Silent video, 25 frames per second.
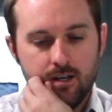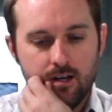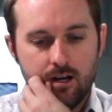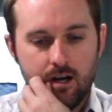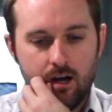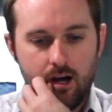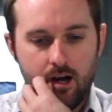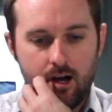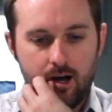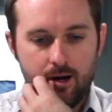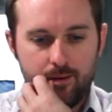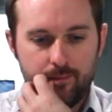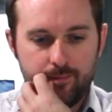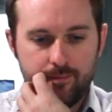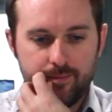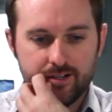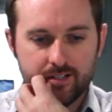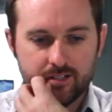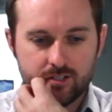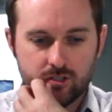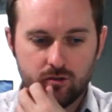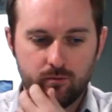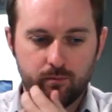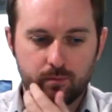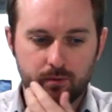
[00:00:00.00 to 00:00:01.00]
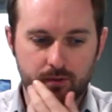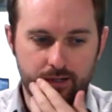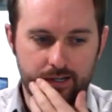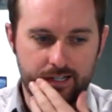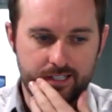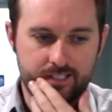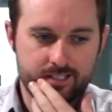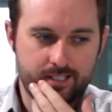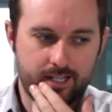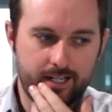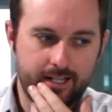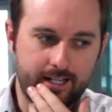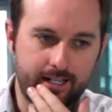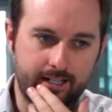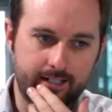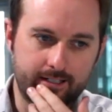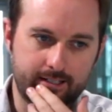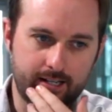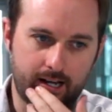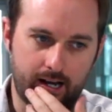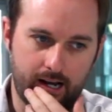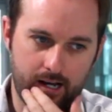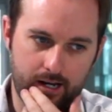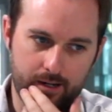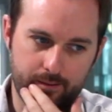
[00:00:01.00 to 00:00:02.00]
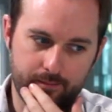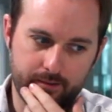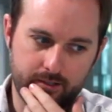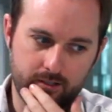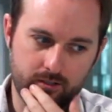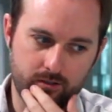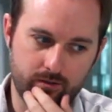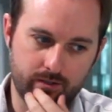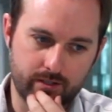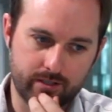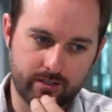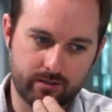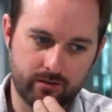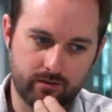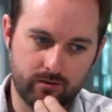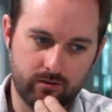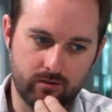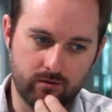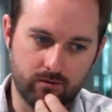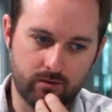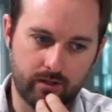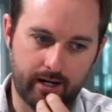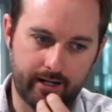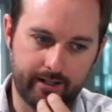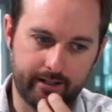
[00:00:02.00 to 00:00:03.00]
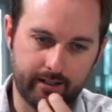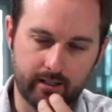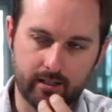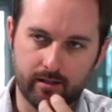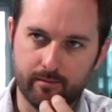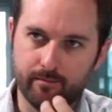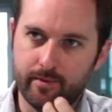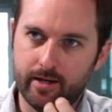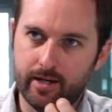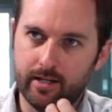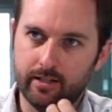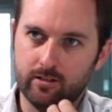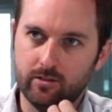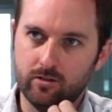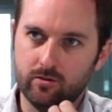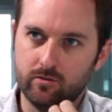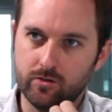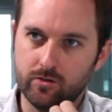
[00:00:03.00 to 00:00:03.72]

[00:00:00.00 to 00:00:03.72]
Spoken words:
but a super exciting time. And you kind of commit, you